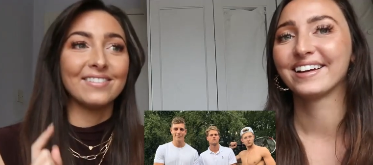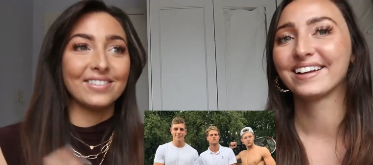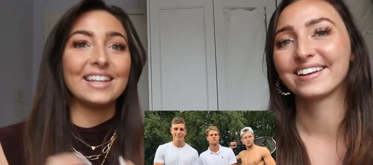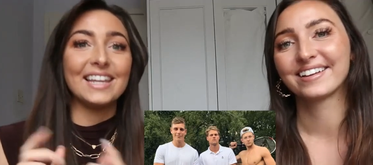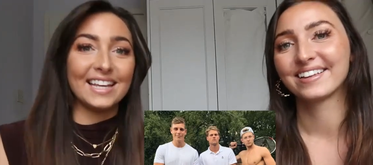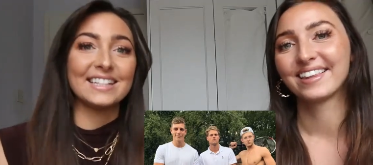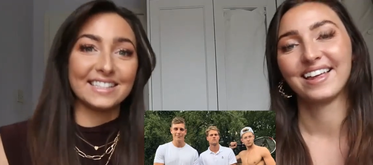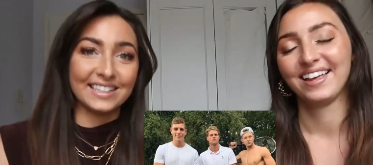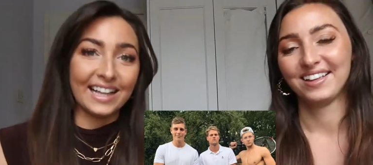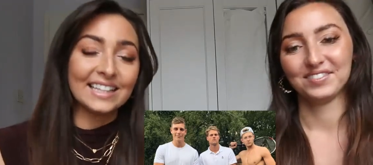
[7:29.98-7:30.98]
Speaker 1: if he needs
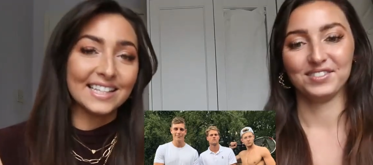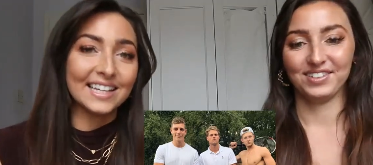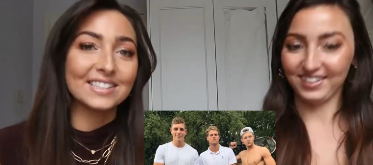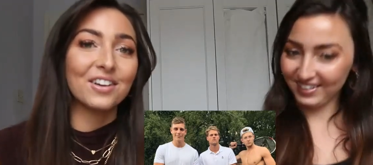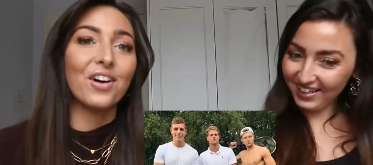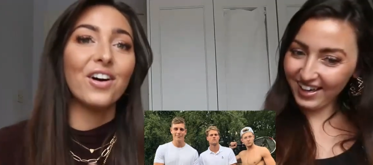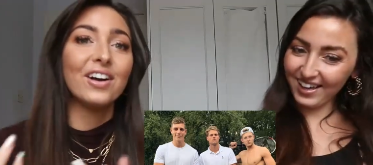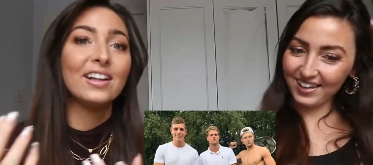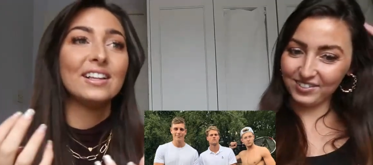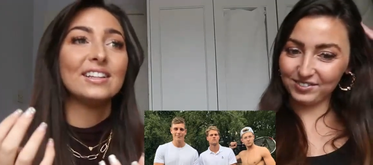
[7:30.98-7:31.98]
glasses or
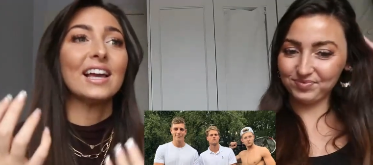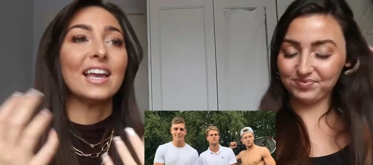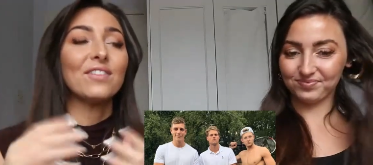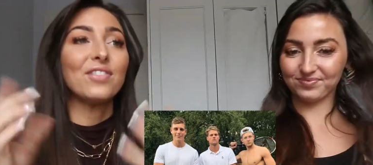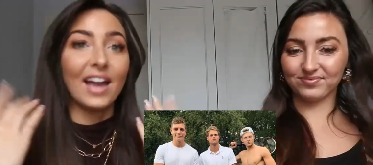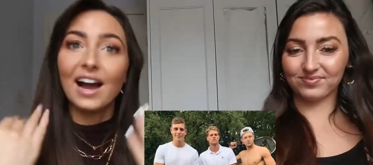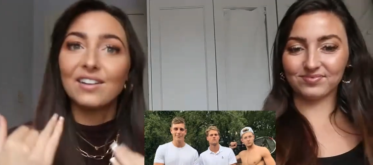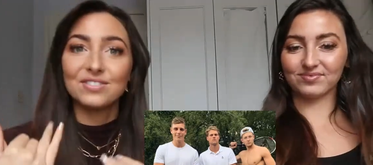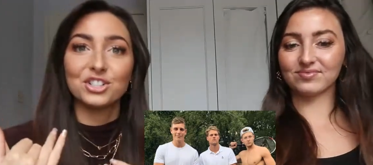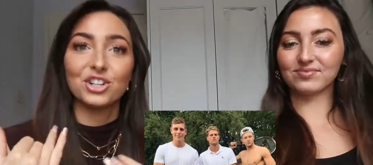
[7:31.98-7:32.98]
yeah. like if they are
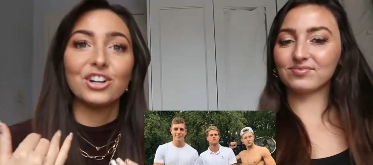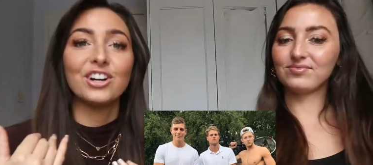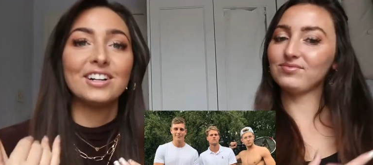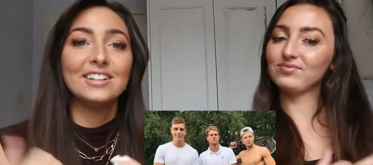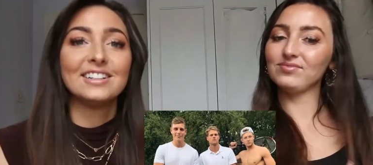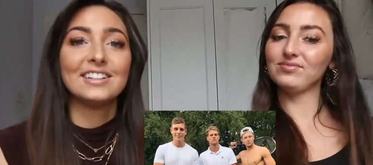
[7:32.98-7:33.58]
for show.